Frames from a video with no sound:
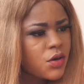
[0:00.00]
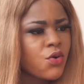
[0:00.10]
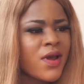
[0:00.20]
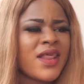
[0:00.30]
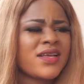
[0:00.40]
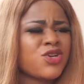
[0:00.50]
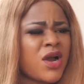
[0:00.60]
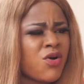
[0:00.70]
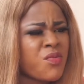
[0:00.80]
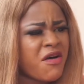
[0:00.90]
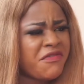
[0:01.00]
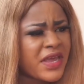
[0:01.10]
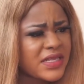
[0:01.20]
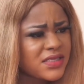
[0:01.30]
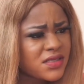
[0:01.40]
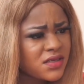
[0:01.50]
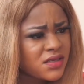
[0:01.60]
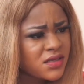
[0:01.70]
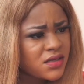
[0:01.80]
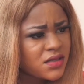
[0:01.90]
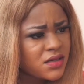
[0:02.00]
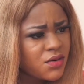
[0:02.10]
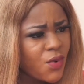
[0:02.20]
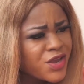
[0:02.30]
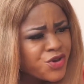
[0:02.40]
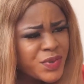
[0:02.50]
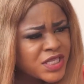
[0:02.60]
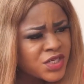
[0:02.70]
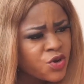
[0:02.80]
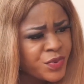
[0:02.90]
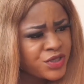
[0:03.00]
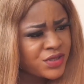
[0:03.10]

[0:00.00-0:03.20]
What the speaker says: Oh, Electra, come out first. Why are you beating up